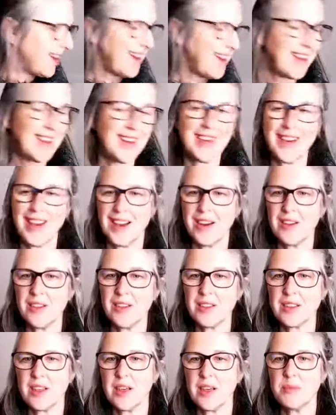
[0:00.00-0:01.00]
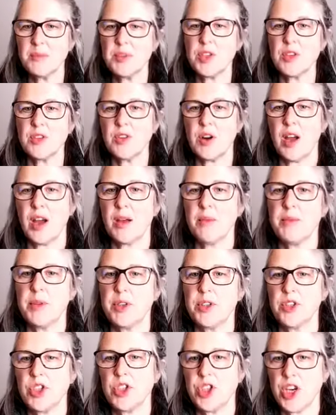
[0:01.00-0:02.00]
And now it's time to grab
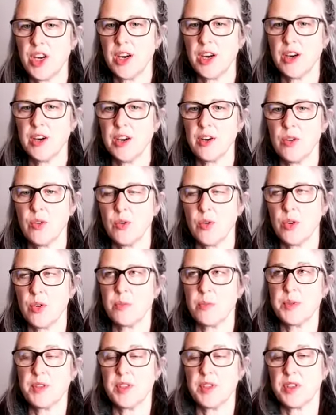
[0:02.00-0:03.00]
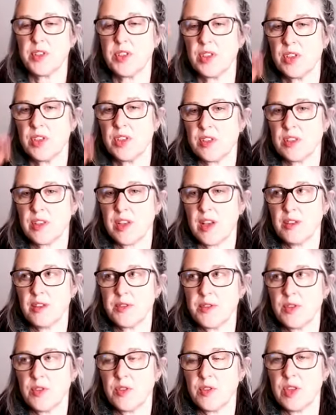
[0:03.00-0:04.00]
your chair or position yourself
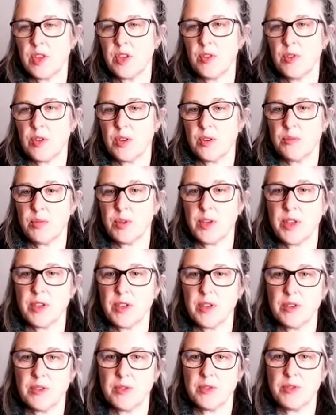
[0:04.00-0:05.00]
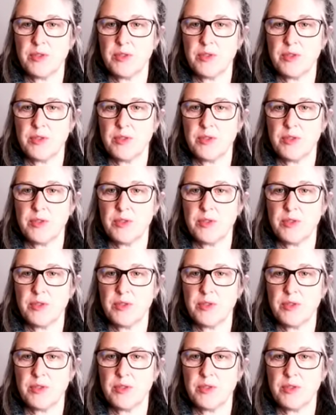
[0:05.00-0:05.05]
so that you can put your